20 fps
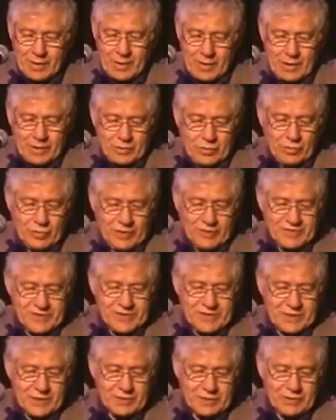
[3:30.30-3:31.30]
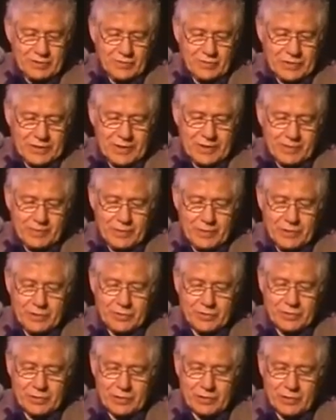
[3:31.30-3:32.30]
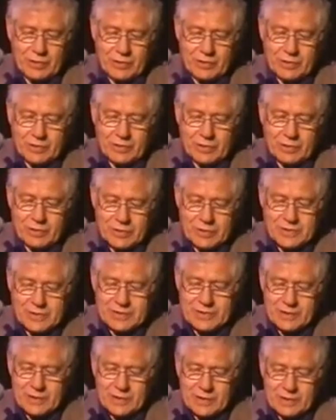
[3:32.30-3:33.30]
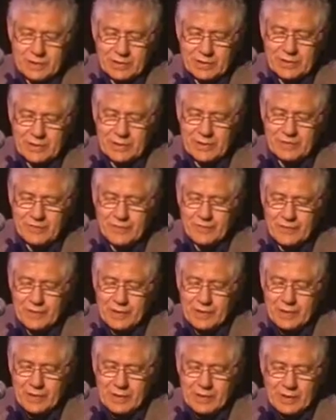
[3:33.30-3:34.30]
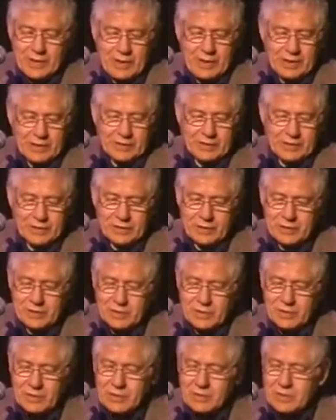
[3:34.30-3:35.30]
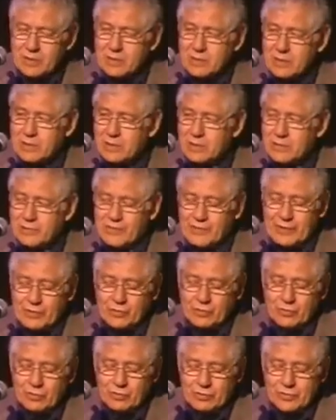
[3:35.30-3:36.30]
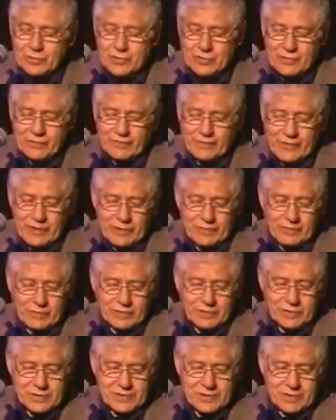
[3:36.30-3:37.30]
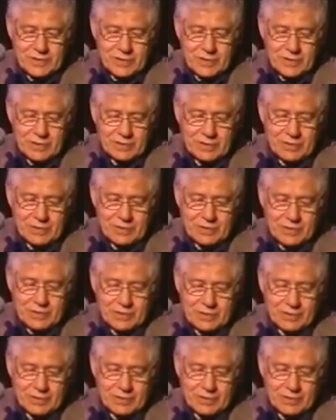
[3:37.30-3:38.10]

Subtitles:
And you have studied what happened during the Holocaust and have had fellow survivors and